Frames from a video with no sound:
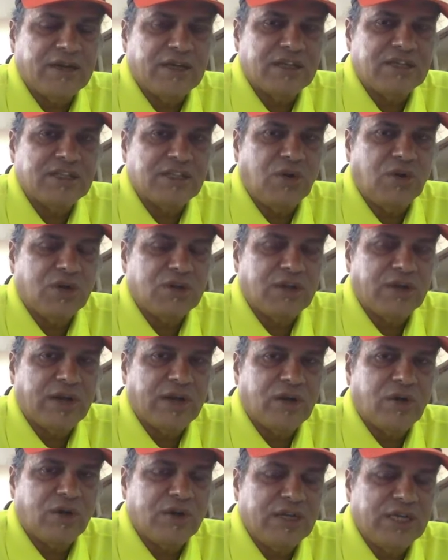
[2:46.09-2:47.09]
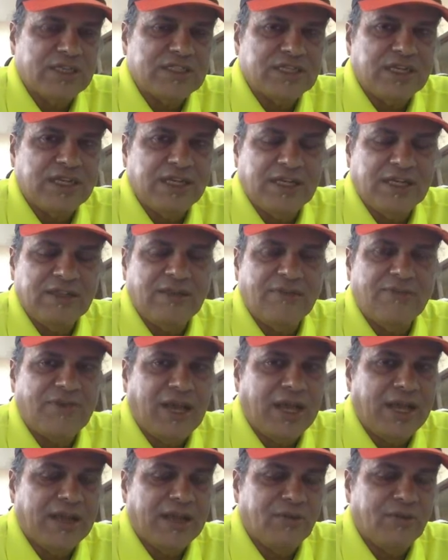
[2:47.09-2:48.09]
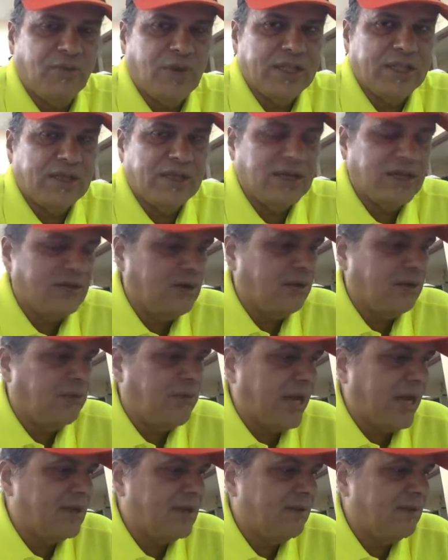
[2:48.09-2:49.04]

She got the record yesterday in the fly and won the 100 back.